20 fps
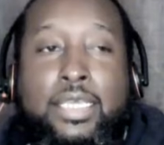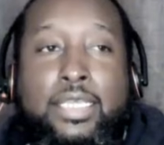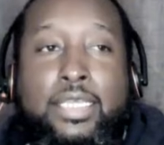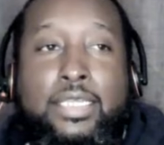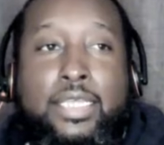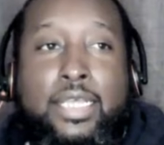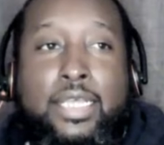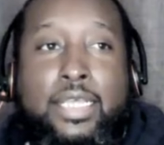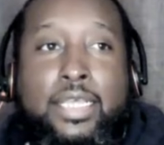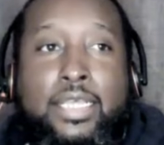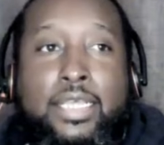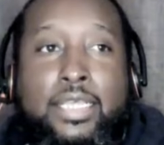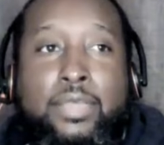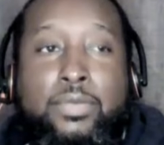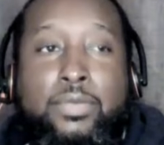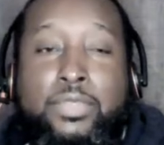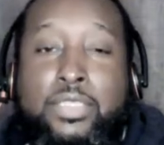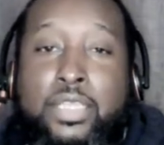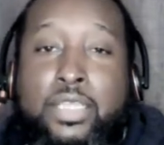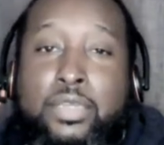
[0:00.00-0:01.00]
And uh,
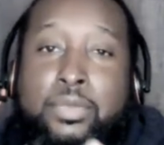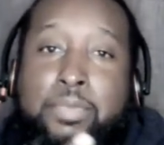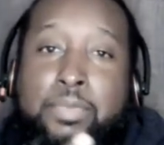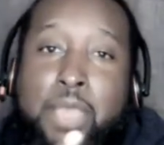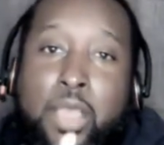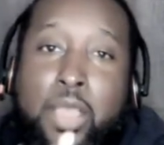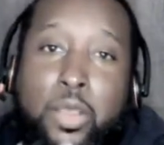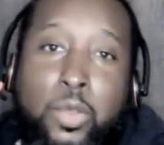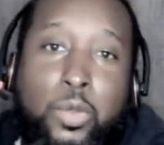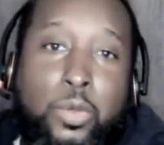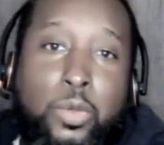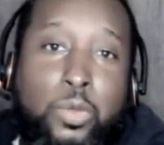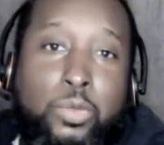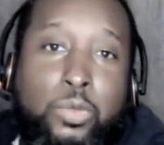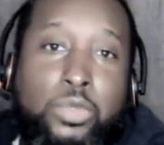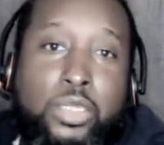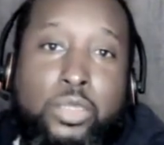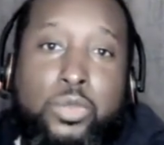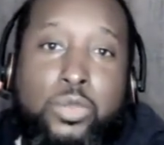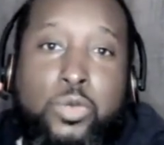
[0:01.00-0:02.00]
it was under my
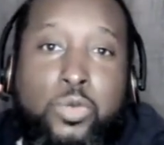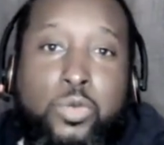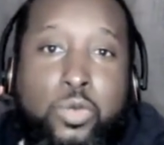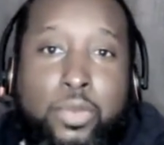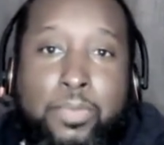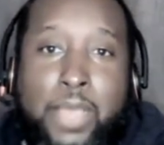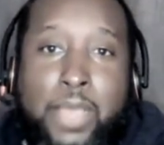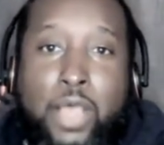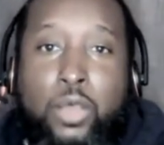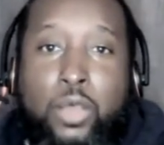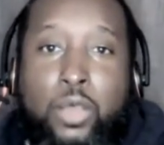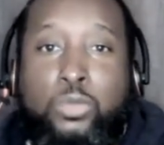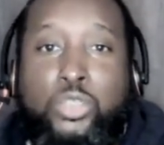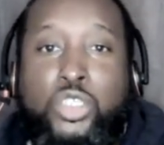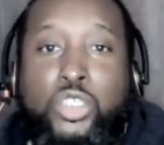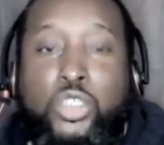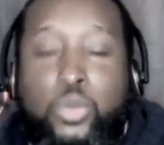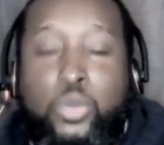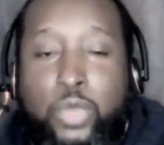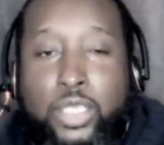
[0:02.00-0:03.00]
own accord, my own
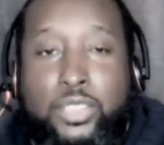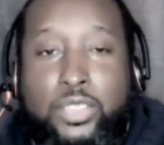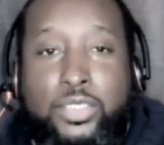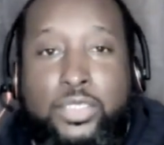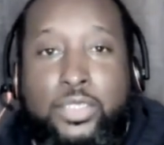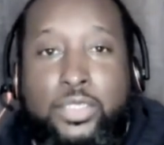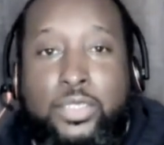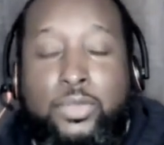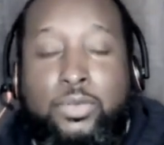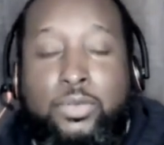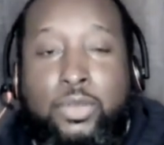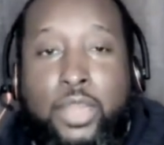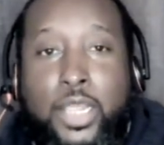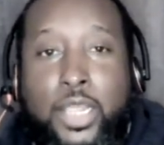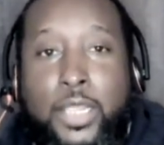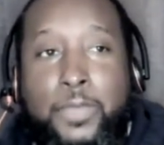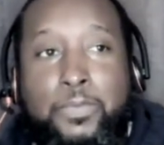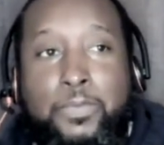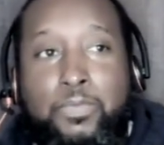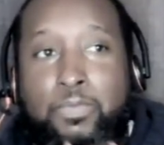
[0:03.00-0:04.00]
choice,
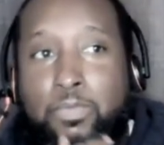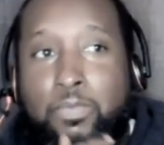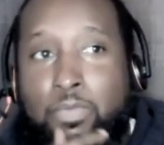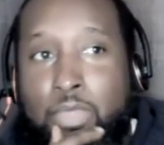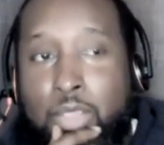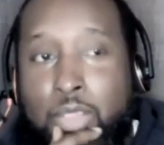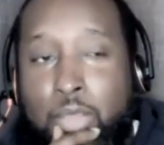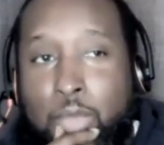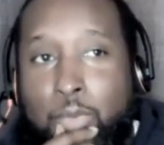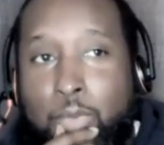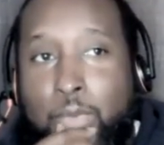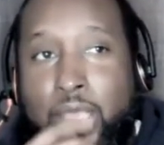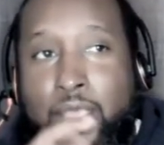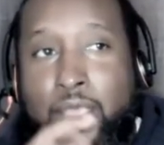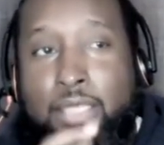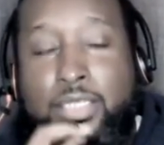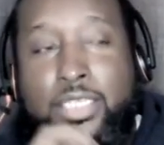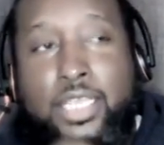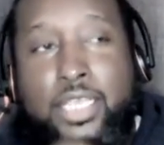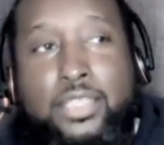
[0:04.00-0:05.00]
right?
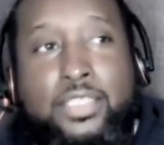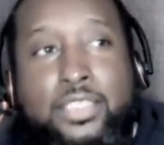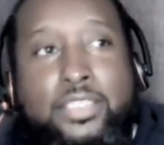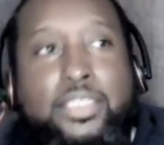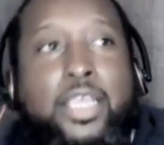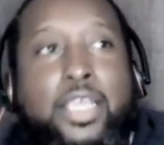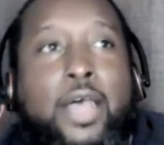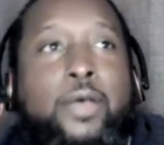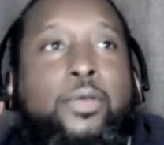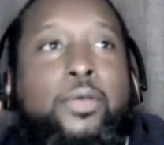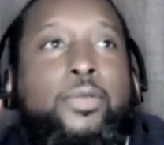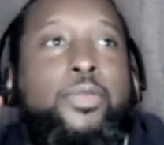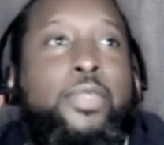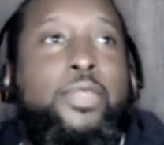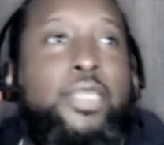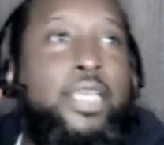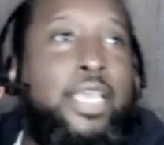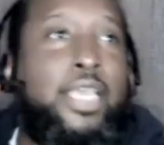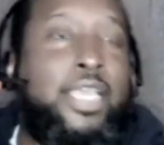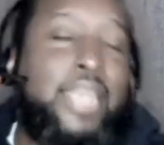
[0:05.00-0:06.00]
But check this out.
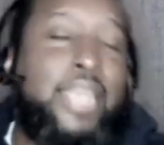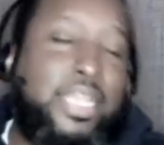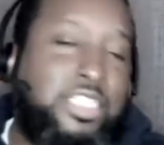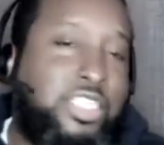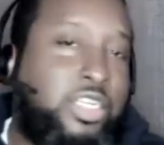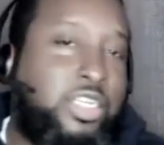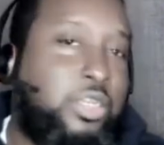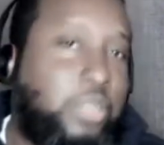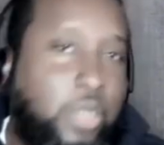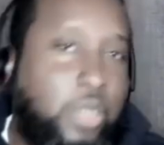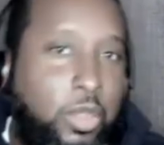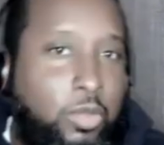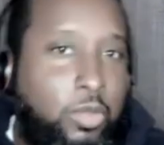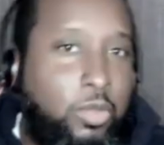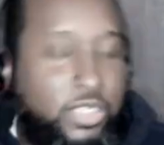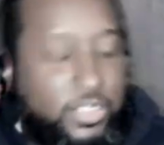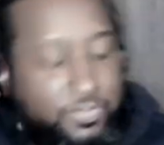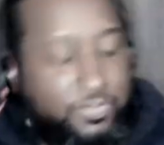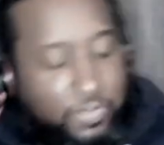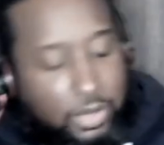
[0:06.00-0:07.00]
And I should have
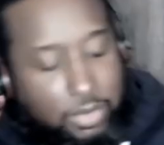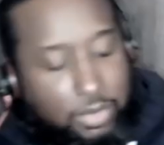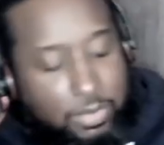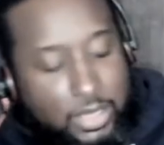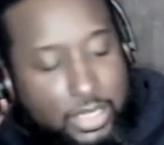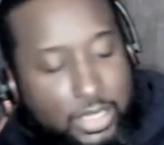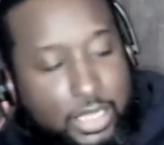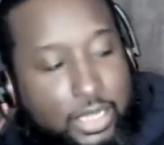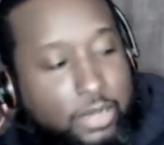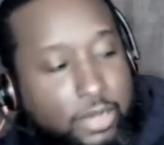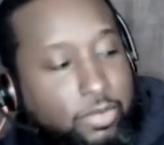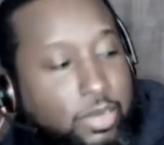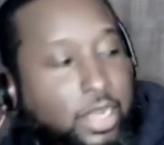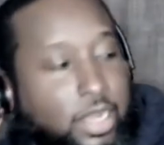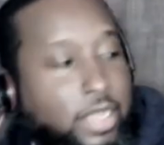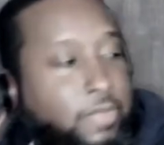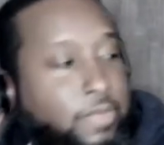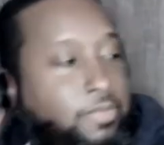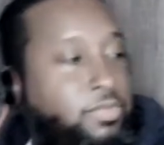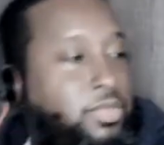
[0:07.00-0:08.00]
known this from the beginning,
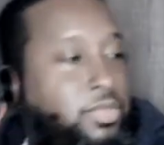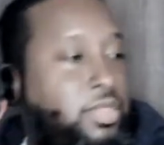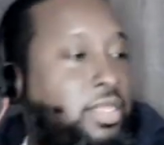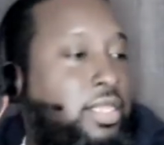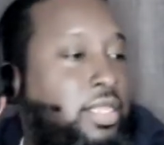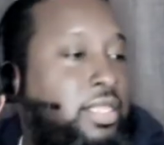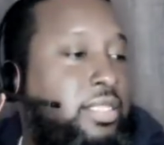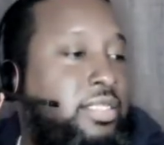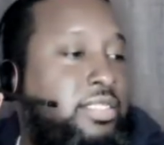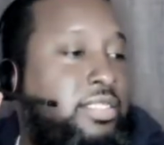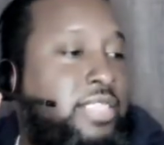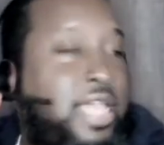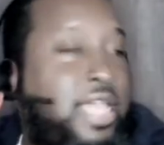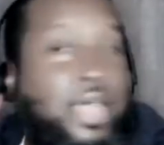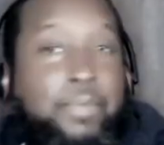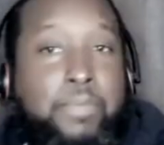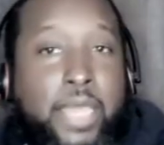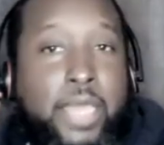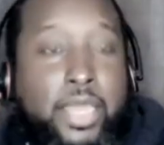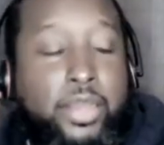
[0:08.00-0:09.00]
right? This is
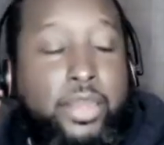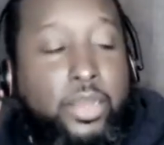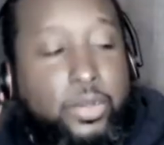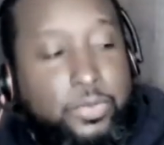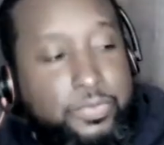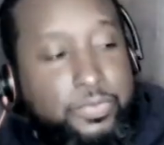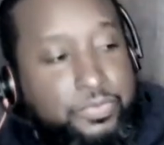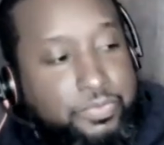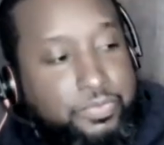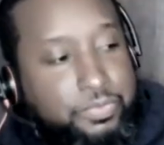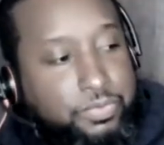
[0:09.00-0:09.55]
how I met her.